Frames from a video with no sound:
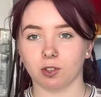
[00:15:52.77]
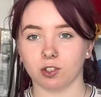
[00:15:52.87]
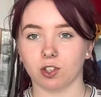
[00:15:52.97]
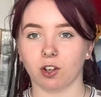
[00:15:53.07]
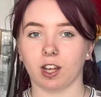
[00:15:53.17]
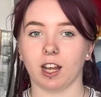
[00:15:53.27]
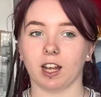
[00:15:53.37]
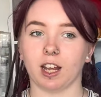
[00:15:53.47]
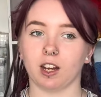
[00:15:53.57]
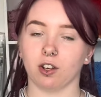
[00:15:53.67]
stocking
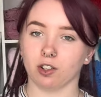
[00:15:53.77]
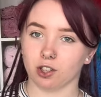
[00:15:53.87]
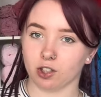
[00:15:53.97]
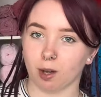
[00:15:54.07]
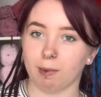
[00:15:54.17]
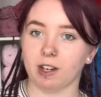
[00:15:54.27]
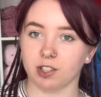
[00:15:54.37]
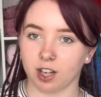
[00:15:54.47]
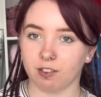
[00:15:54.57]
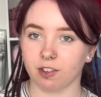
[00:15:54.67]
in another shop in
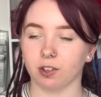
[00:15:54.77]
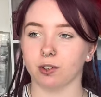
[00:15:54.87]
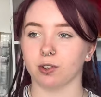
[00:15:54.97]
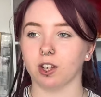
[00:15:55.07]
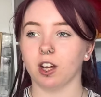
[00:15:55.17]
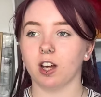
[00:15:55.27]
Sheffield